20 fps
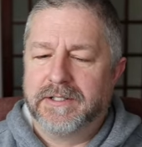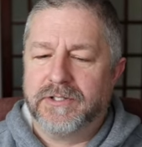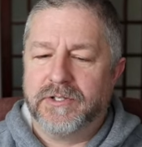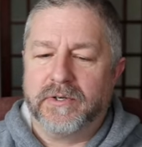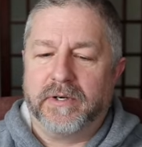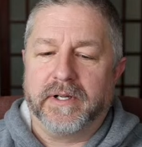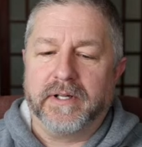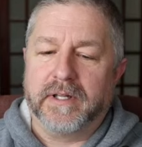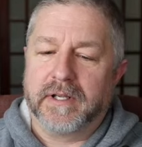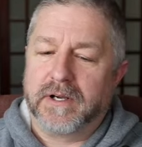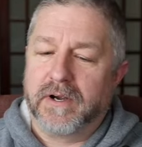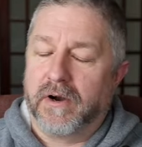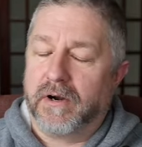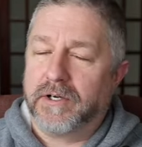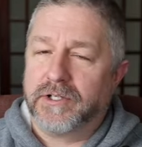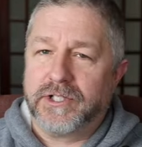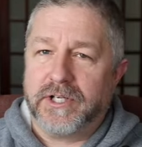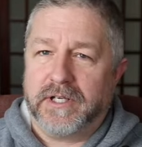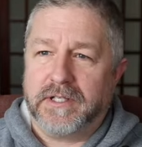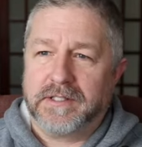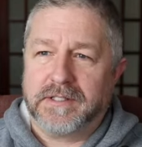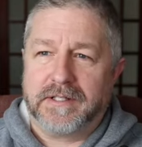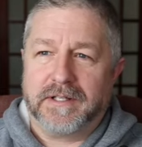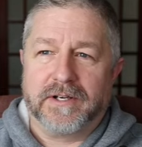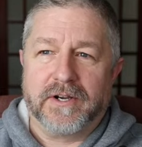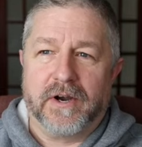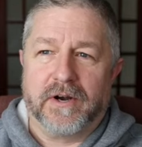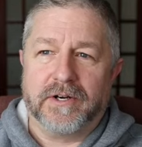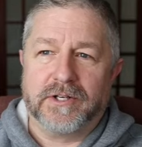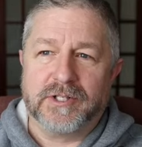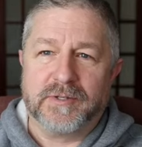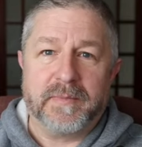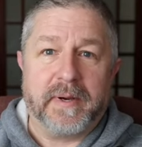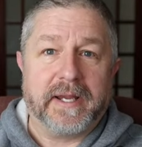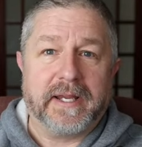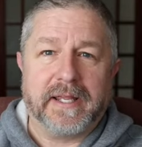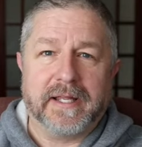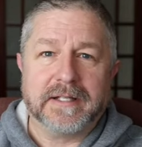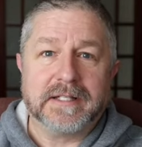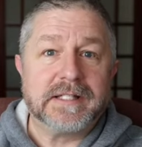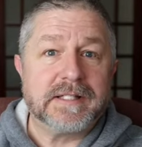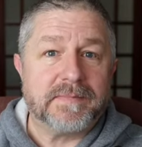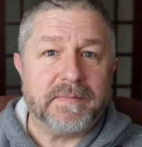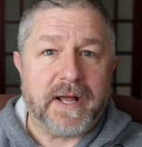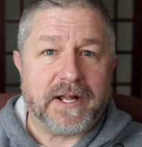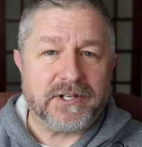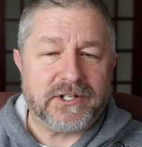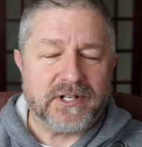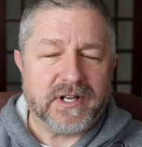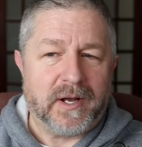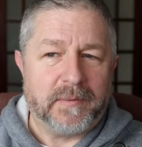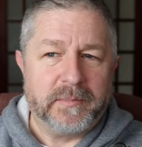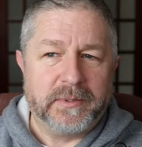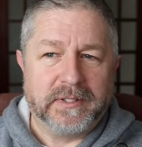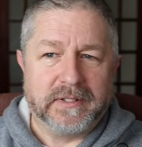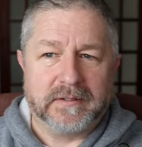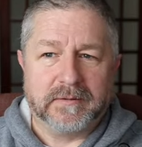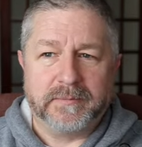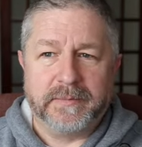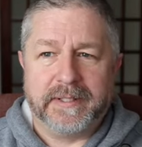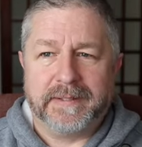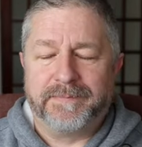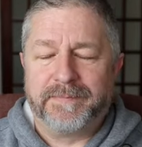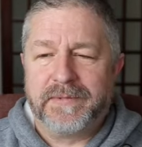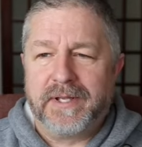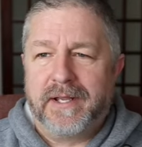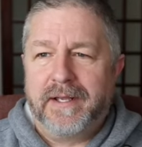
During the car chase, the cars might get smashed up a little bit.